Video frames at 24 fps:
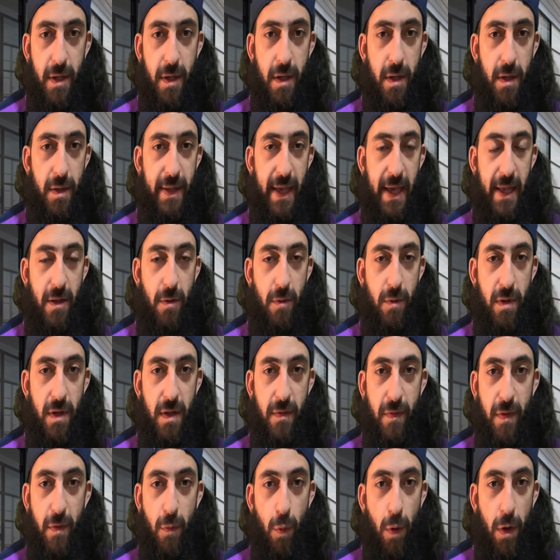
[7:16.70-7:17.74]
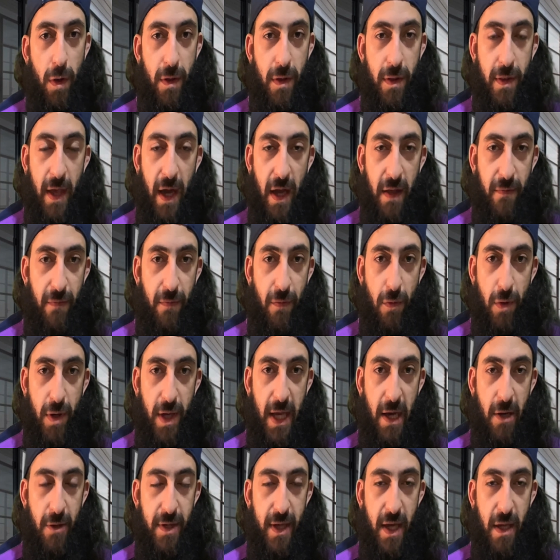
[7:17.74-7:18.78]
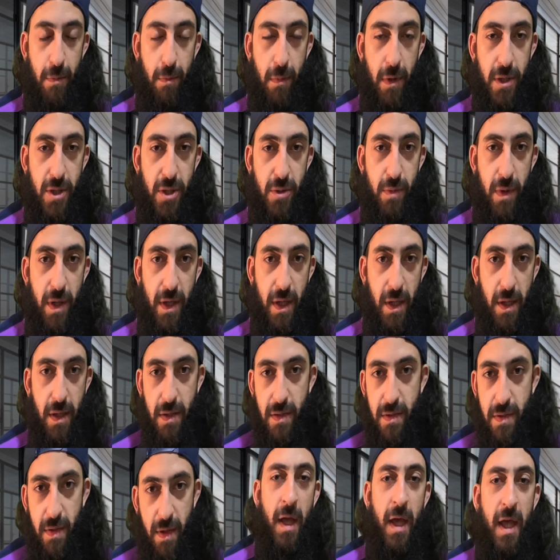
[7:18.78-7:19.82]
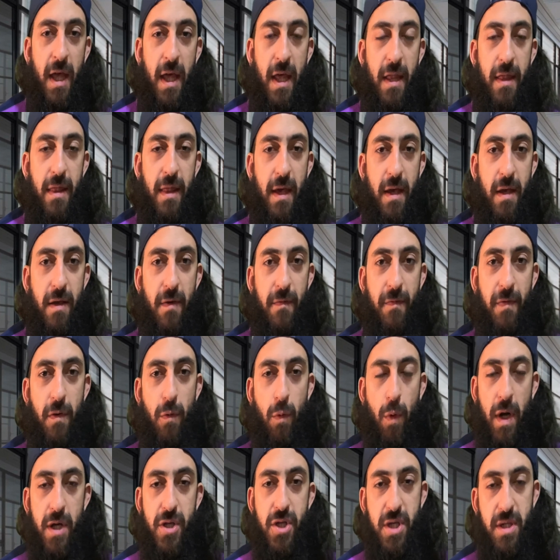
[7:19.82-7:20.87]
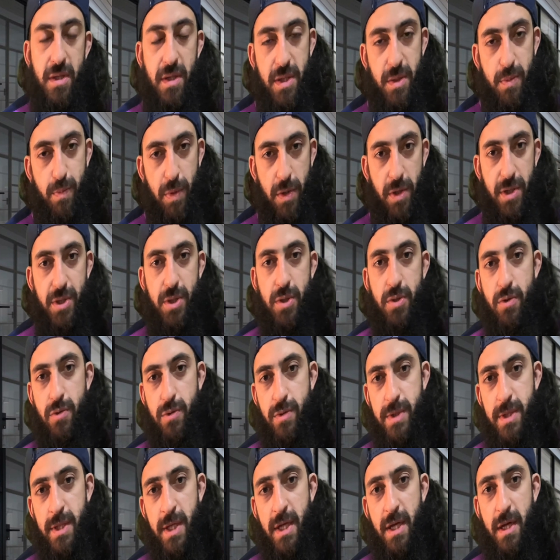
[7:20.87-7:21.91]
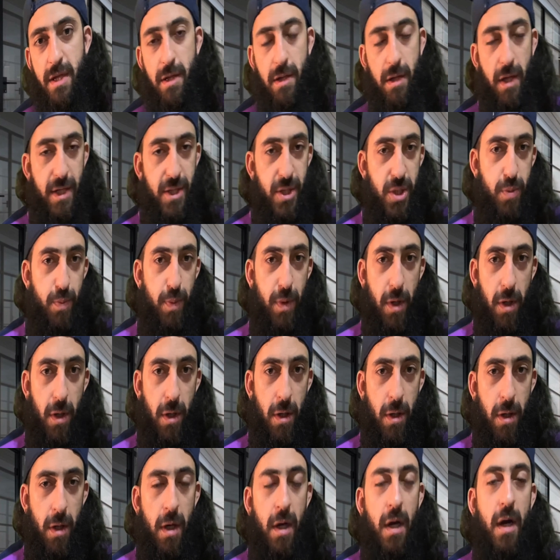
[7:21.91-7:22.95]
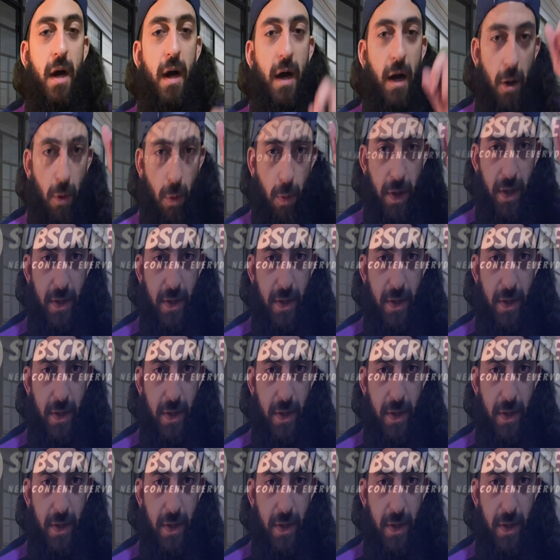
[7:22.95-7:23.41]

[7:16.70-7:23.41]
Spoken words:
Daniel Levy will not fork out that much money. Thank you for watching the Spurs news. Let's spur our way